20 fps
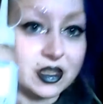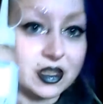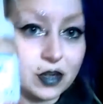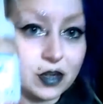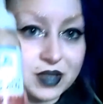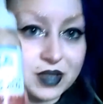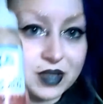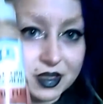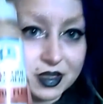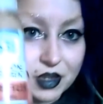
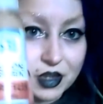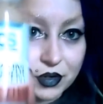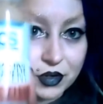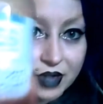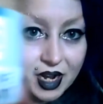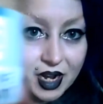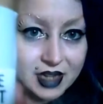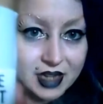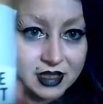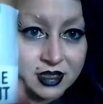Composite's own
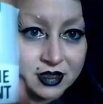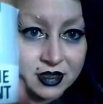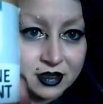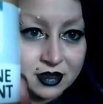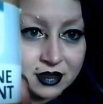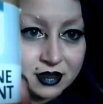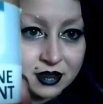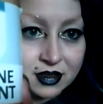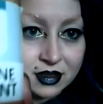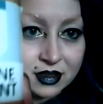kind.
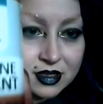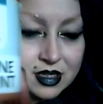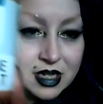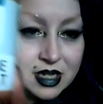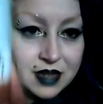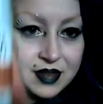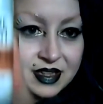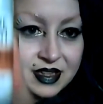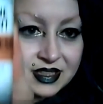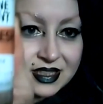
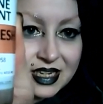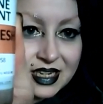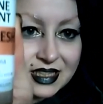This